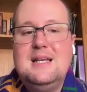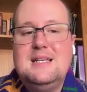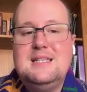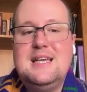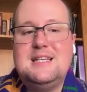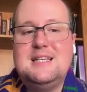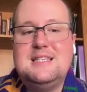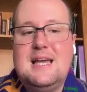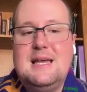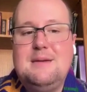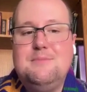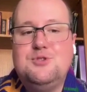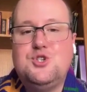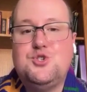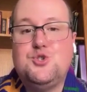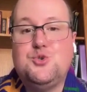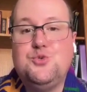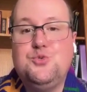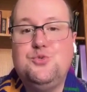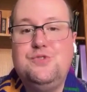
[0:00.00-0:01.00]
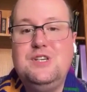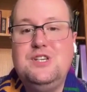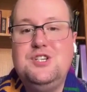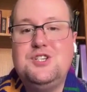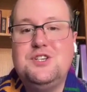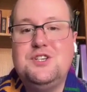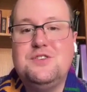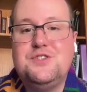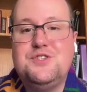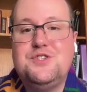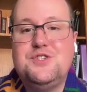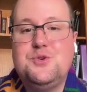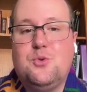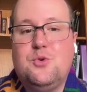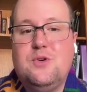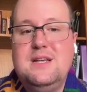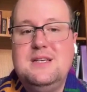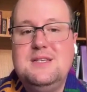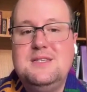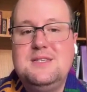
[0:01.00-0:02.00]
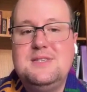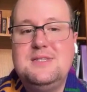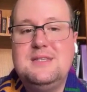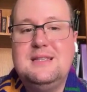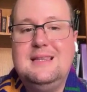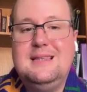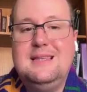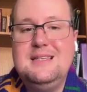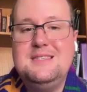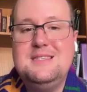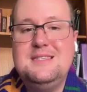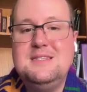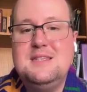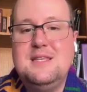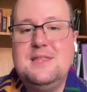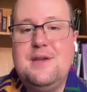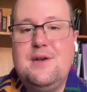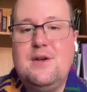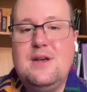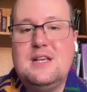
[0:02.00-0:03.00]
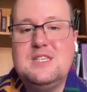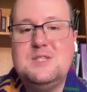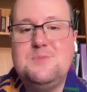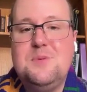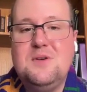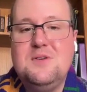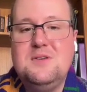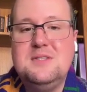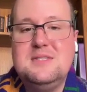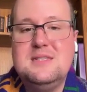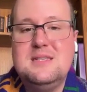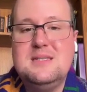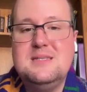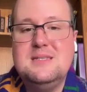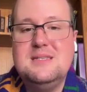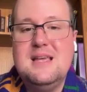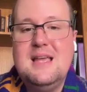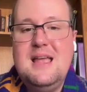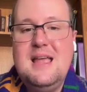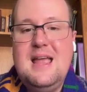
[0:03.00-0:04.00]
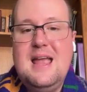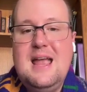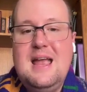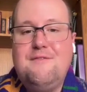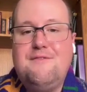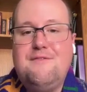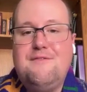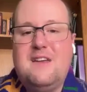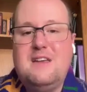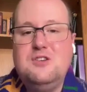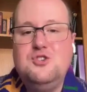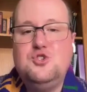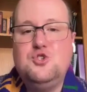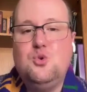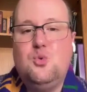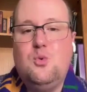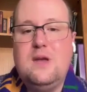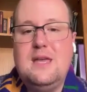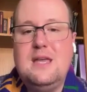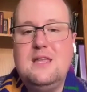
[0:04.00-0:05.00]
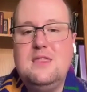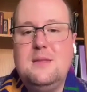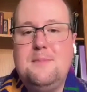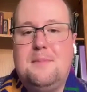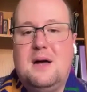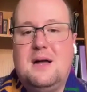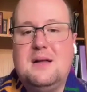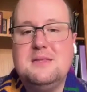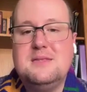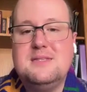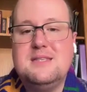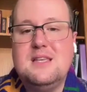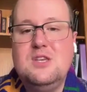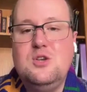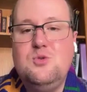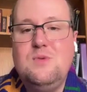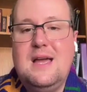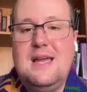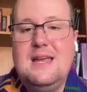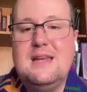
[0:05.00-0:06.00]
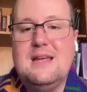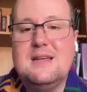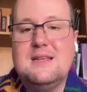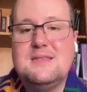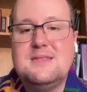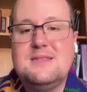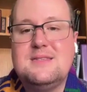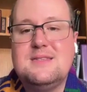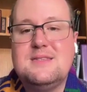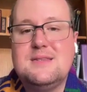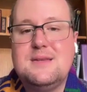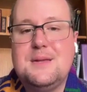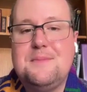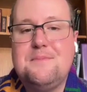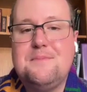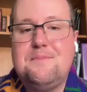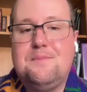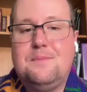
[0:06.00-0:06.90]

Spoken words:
Take time to truly share stories, listen to their experiences, and find joy in the bonds that unite us.